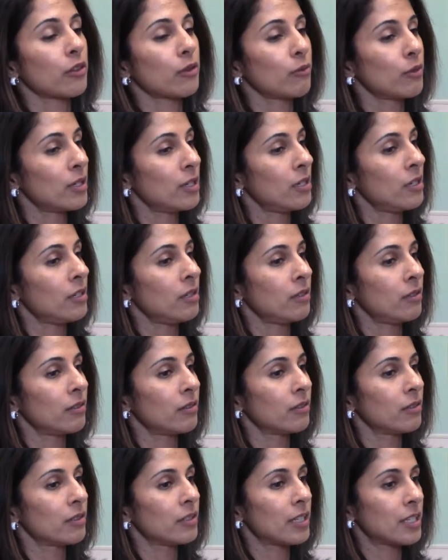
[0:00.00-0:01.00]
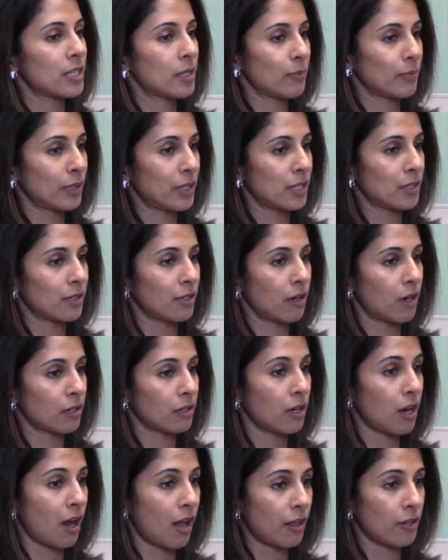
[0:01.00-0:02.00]
are three disciplines in
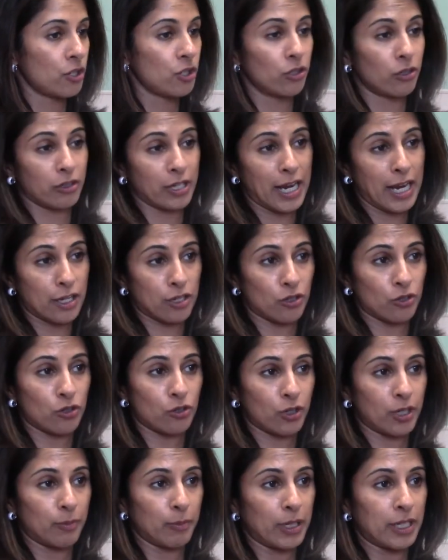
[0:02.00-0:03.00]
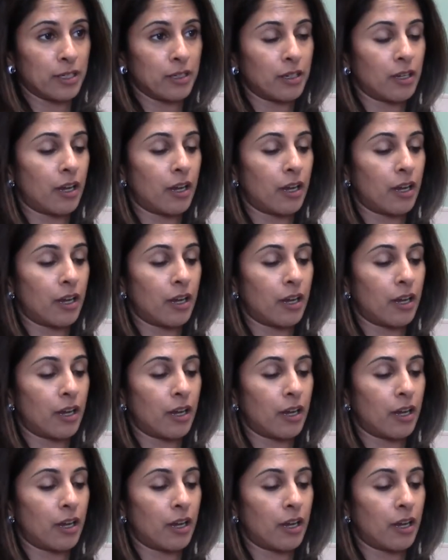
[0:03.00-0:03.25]
oncology or cancer treatment,